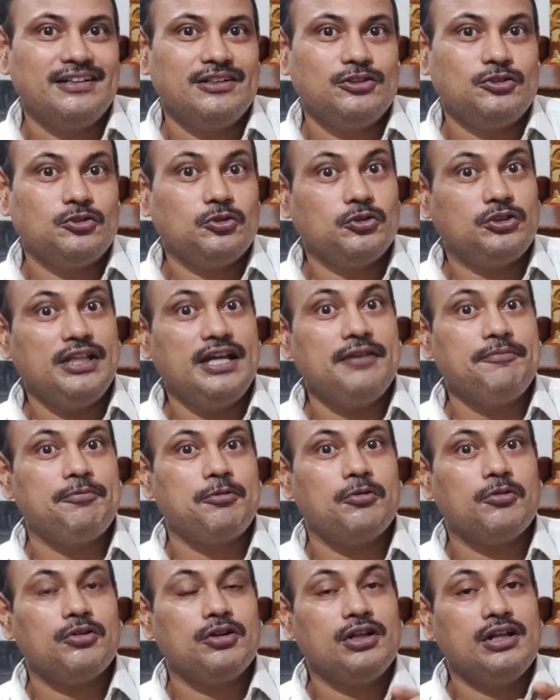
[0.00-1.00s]
So
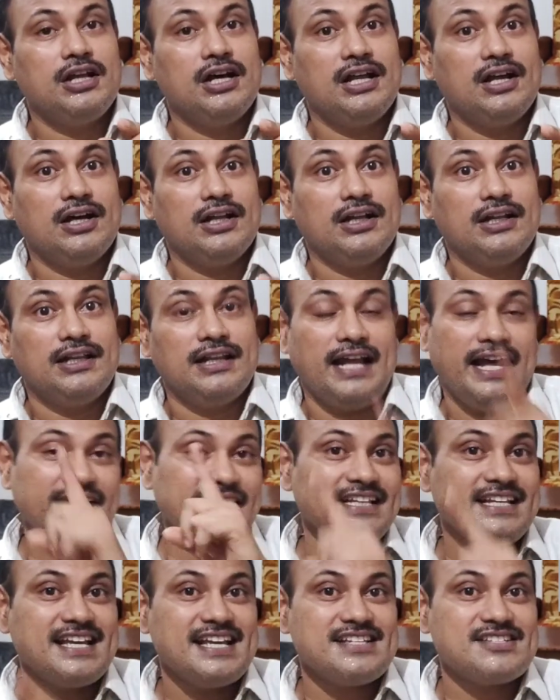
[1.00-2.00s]
therefore, like
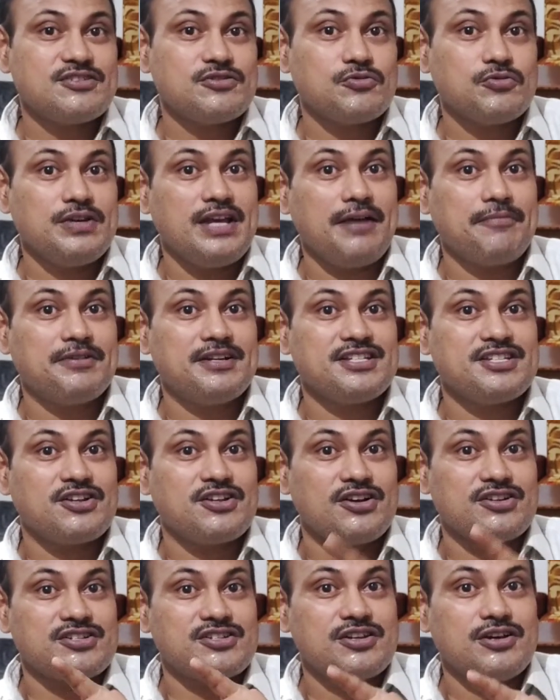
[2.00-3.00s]
the case we have
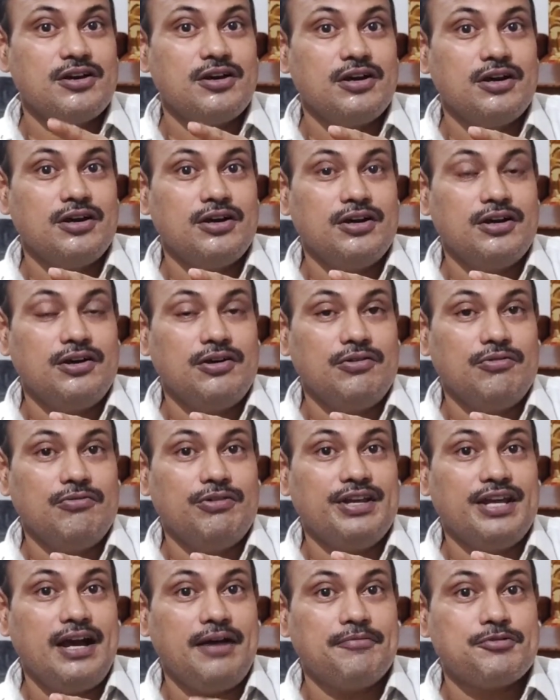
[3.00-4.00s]
discussed,
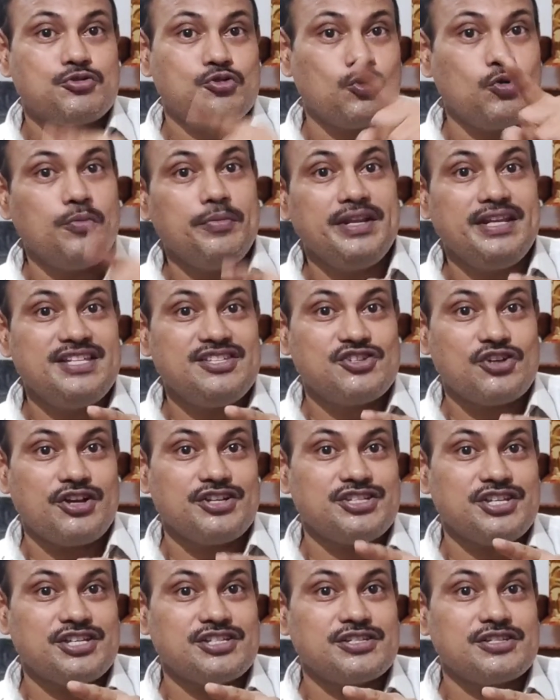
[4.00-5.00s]
we have so many
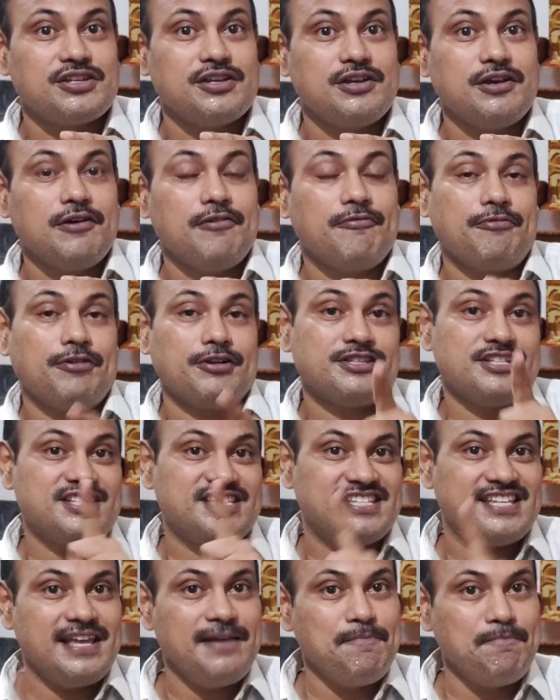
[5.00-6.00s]
choices for the
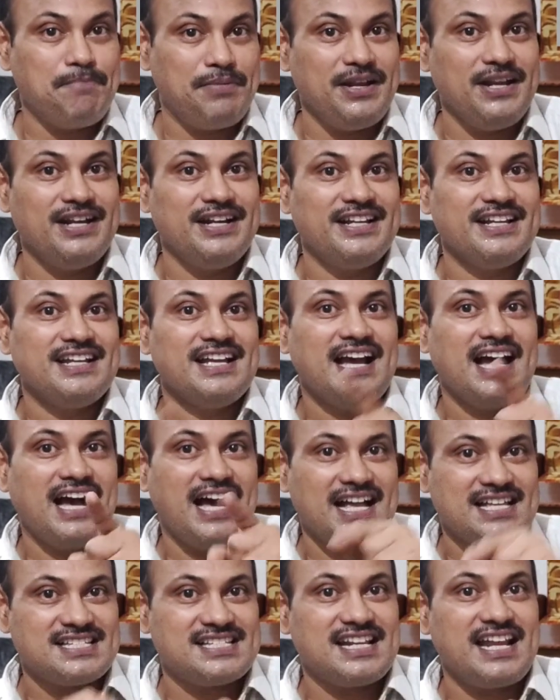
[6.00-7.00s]
same field
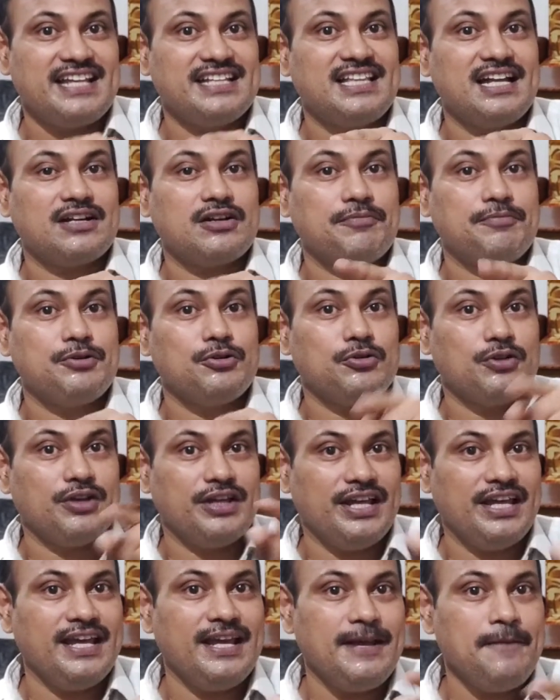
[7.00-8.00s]
as like that of your
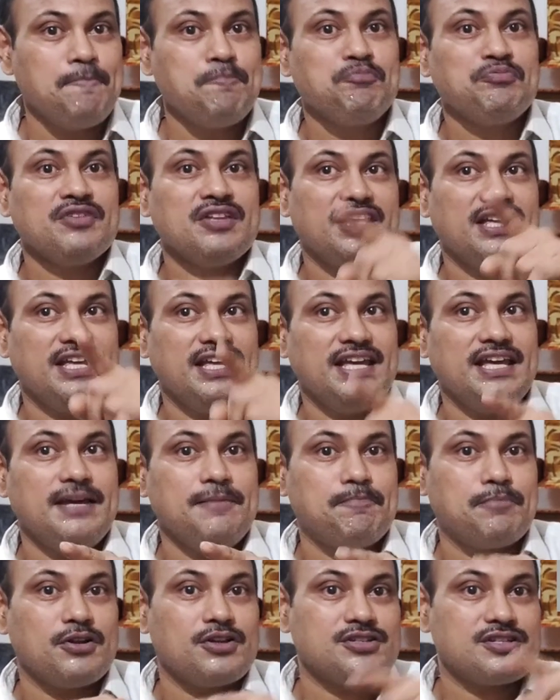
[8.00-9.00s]

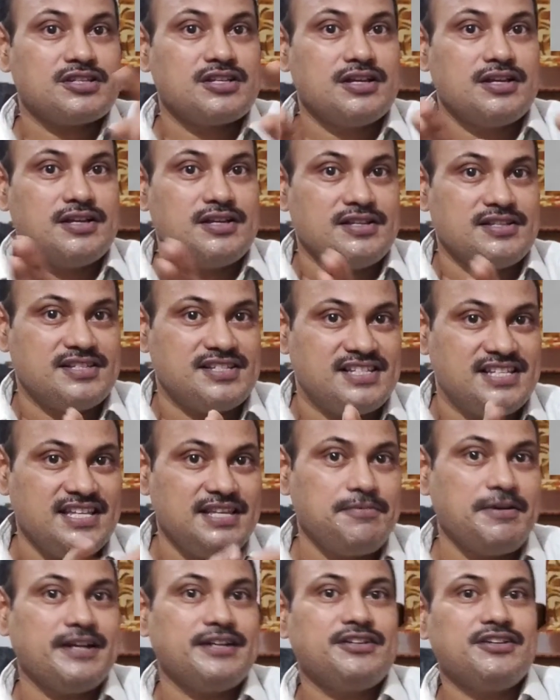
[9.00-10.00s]
A plus
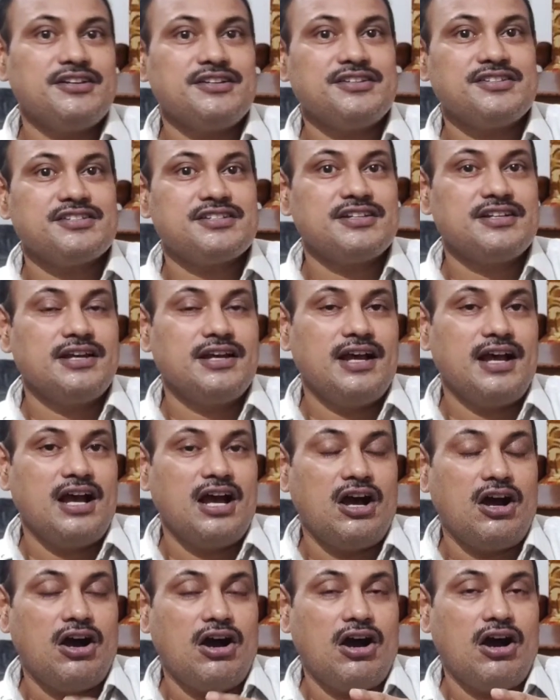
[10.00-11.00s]
C vectors,
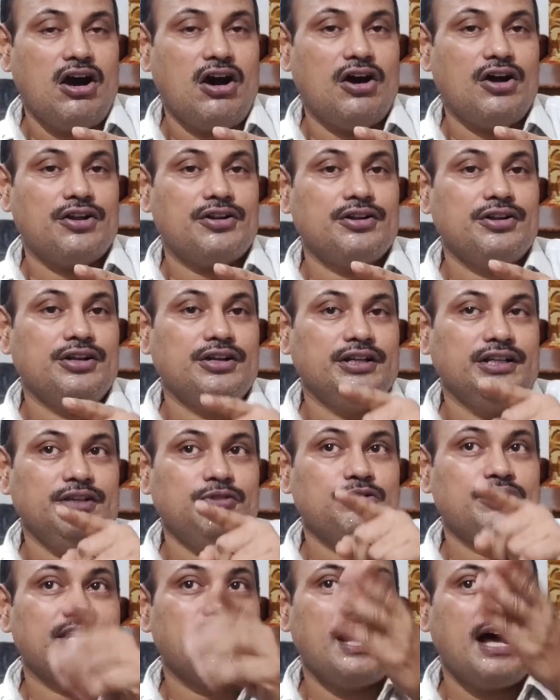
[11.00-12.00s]
or
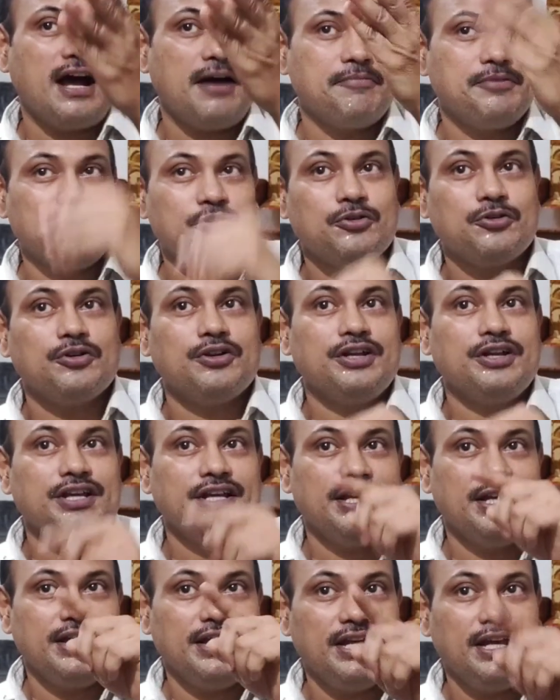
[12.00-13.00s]
you can have
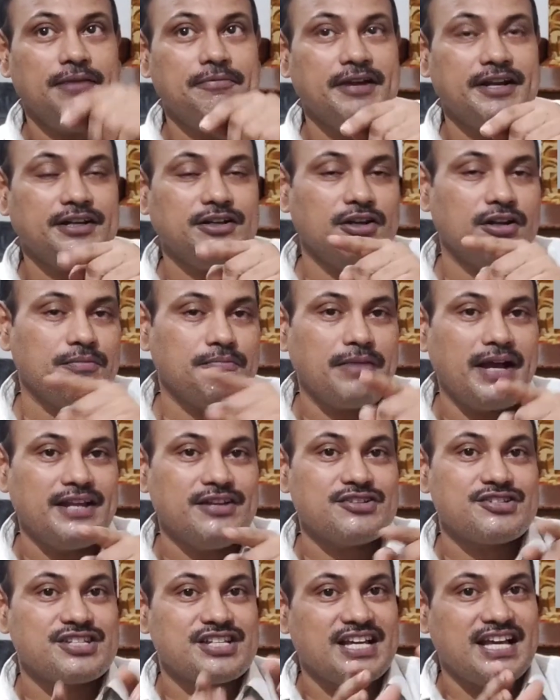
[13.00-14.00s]
your A vector
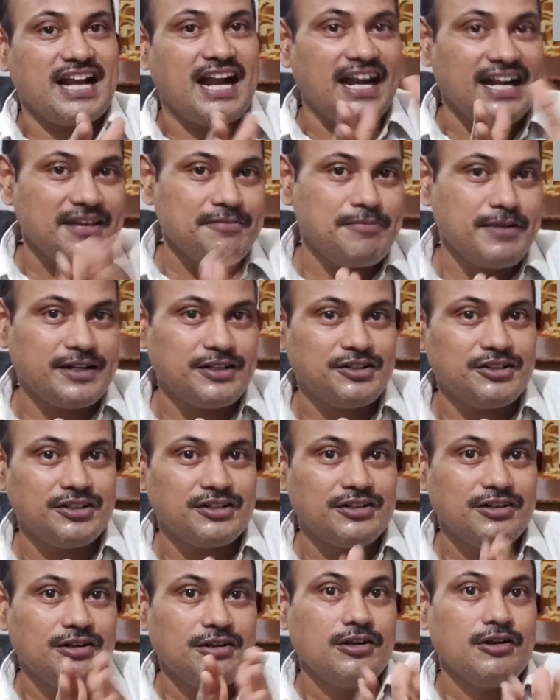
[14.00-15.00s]
minus grad A
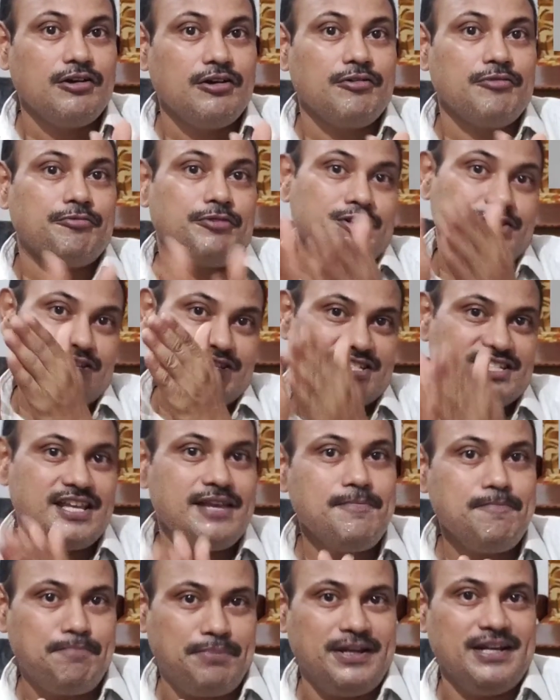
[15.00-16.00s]
vector for the
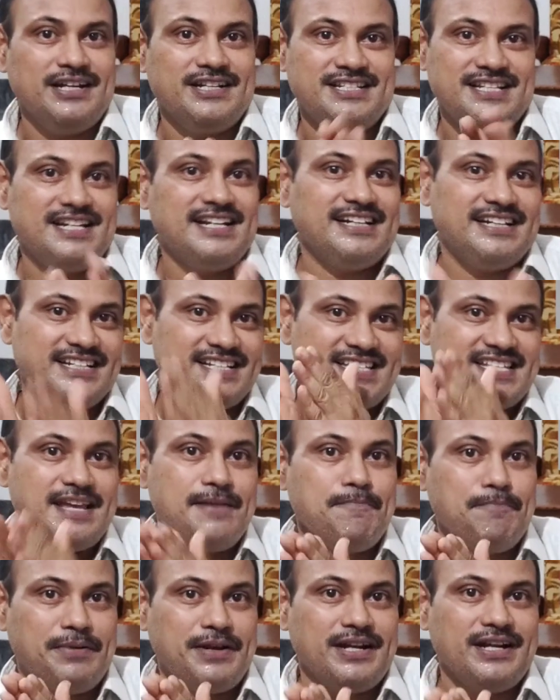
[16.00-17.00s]
same field, generating
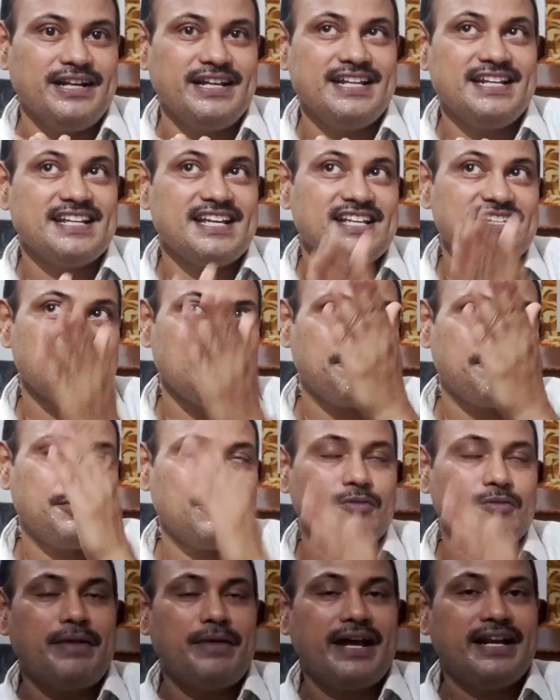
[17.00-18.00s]
same field in case of
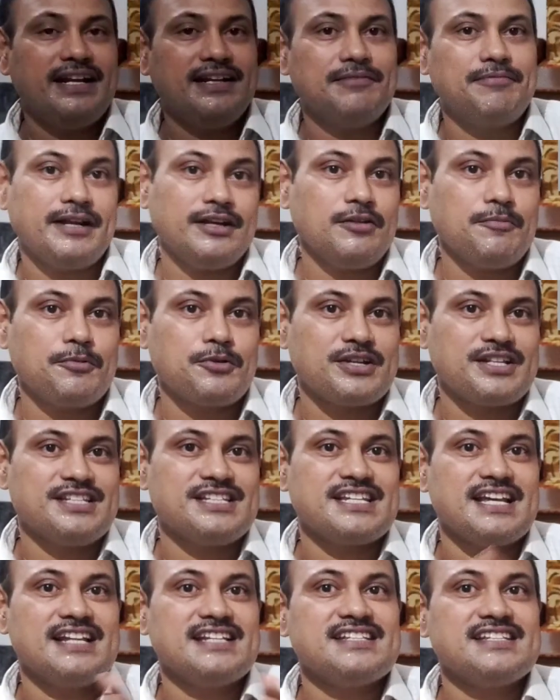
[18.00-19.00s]
your magnetic vector
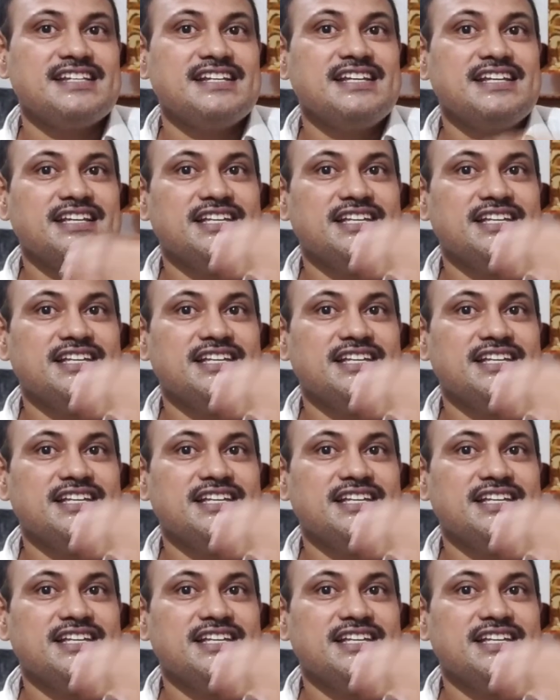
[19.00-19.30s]
potentials.